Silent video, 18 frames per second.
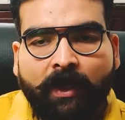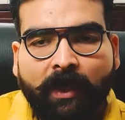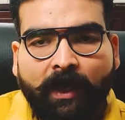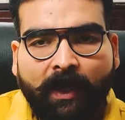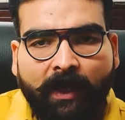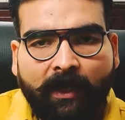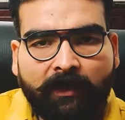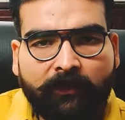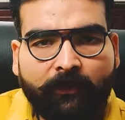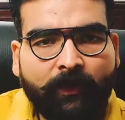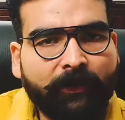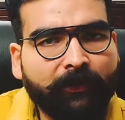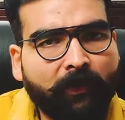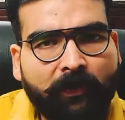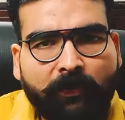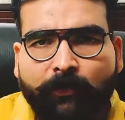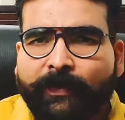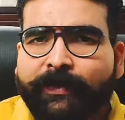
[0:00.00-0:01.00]
and you are
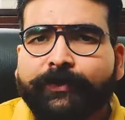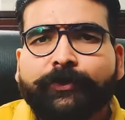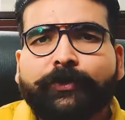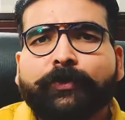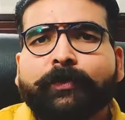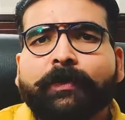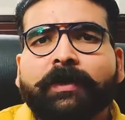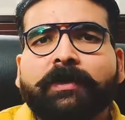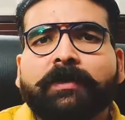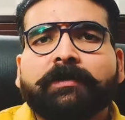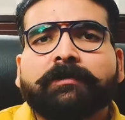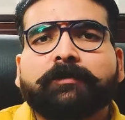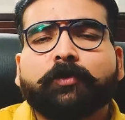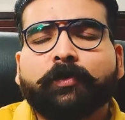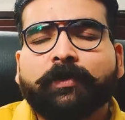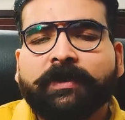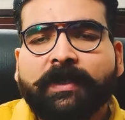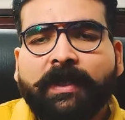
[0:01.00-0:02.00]
not going through a
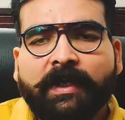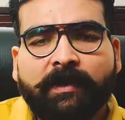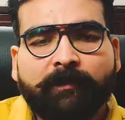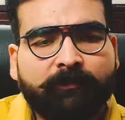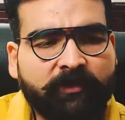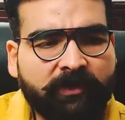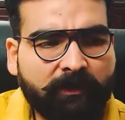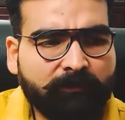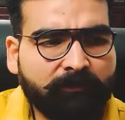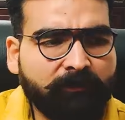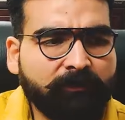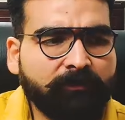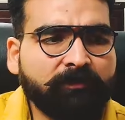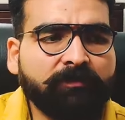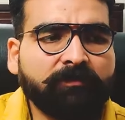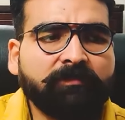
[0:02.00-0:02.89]
good time, some